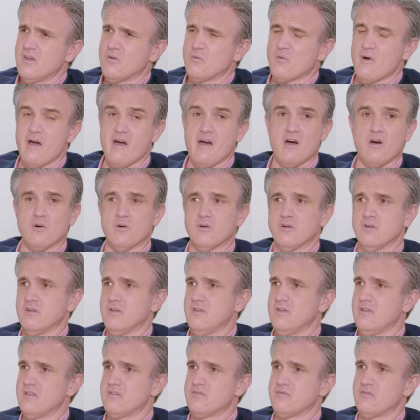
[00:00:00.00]
Wow,
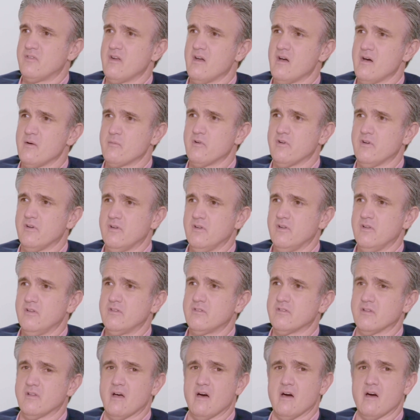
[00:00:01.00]
that's phenomenal. It's
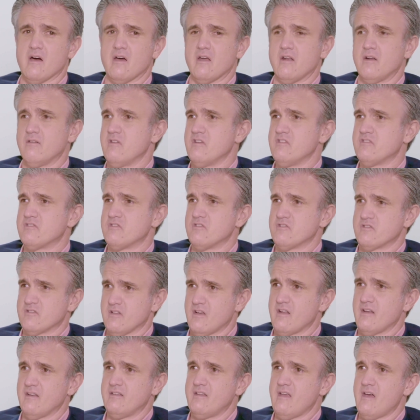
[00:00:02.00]
a lot of research, a
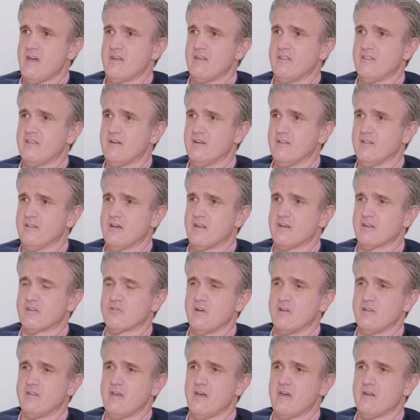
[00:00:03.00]
lot of data there, a lot of
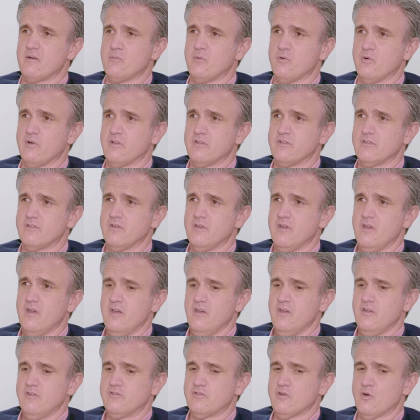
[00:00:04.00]
great data points.
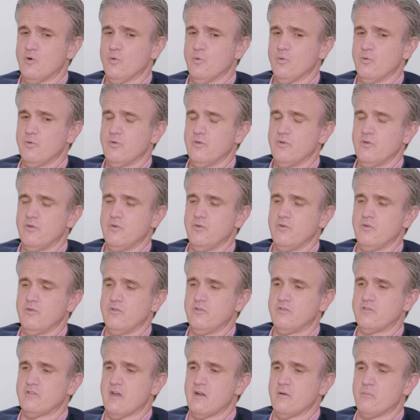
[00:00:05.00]
So you
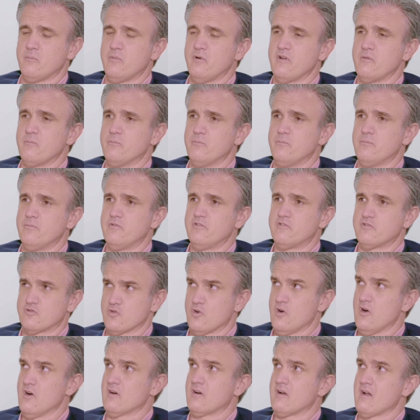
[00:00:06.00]
said a pretty
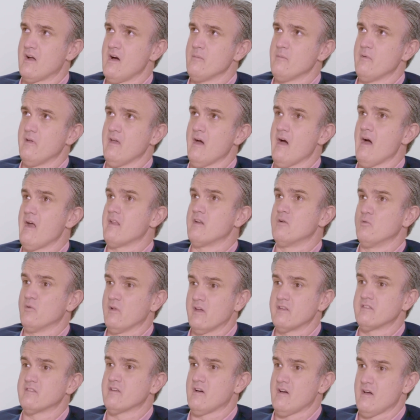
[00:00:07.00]
strong comment. I didn't
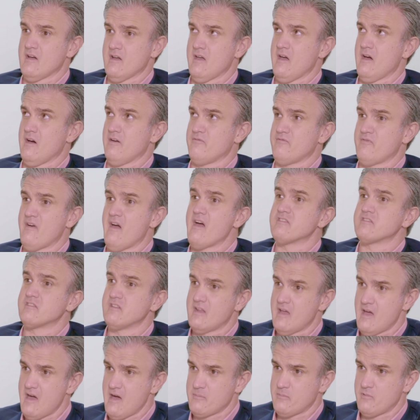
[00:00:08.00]
realize how fast it
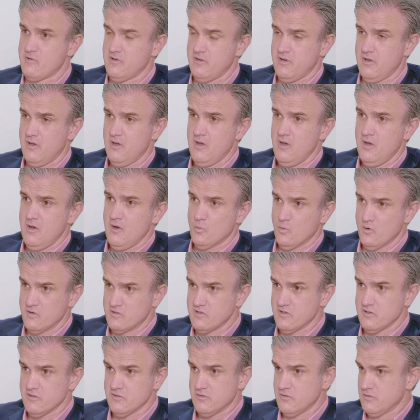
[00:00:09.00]
happened, which
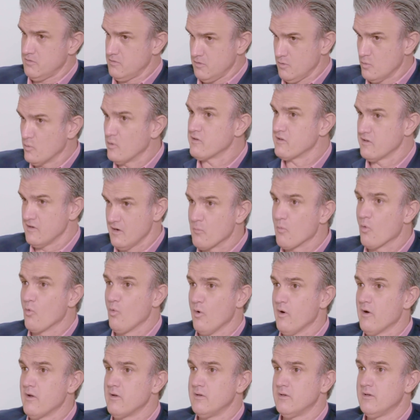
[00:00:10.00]
is you went to number
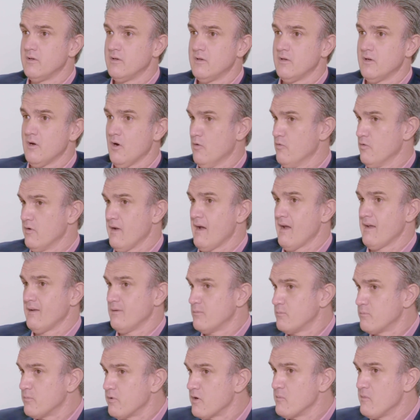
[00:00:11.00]
one overnight,
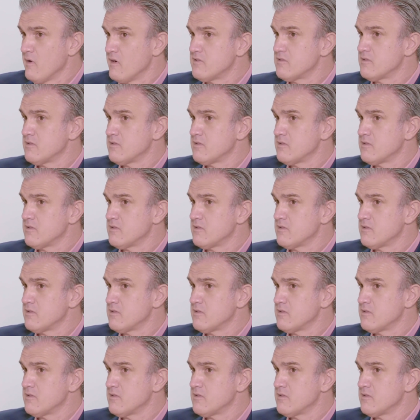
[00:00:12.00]
pretty much.